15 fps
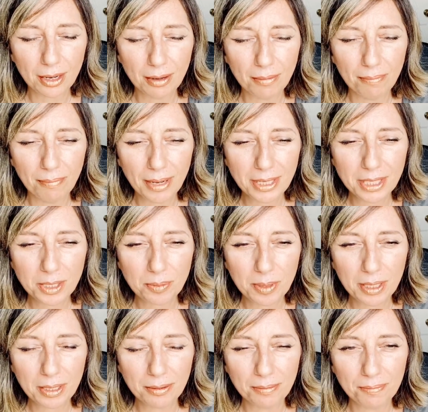makes
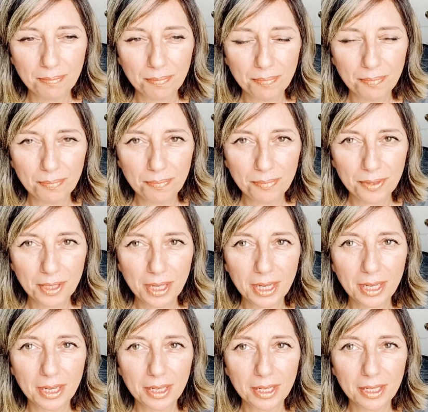me
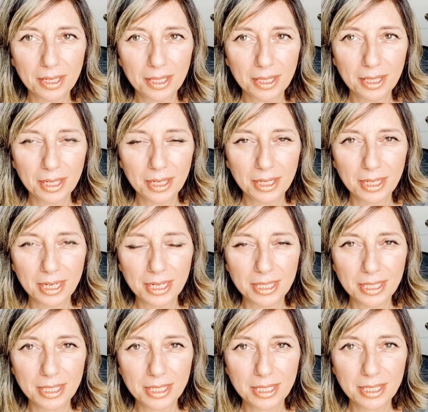think that
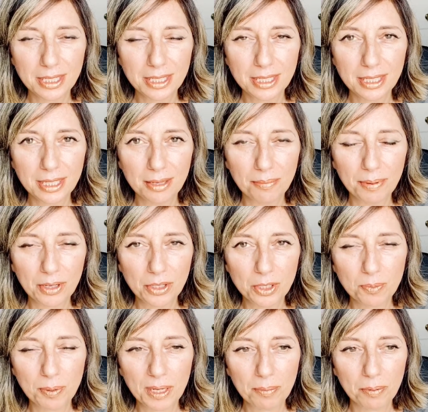it's because
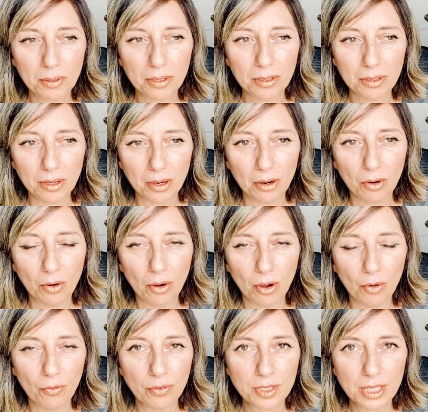people
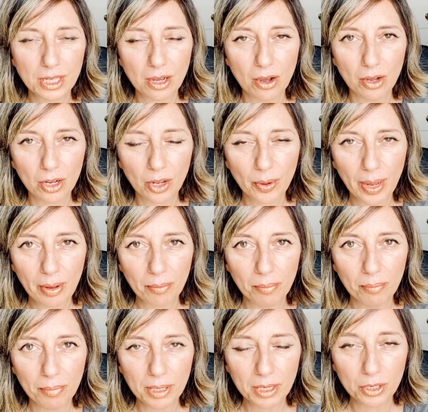obviously can't go out
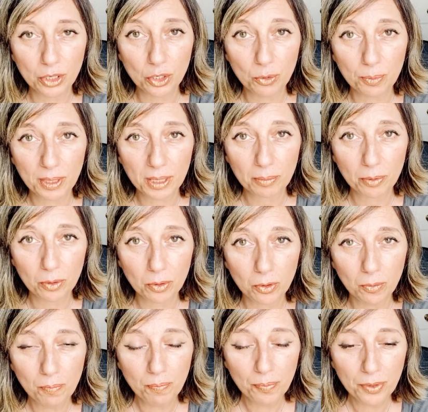and meet new
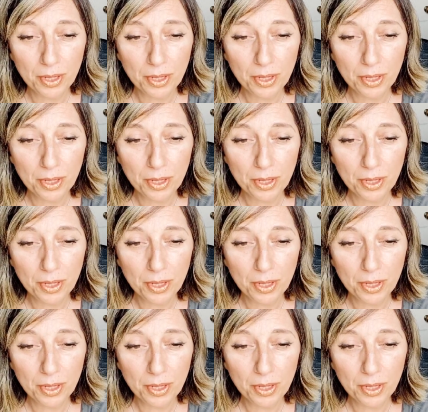people.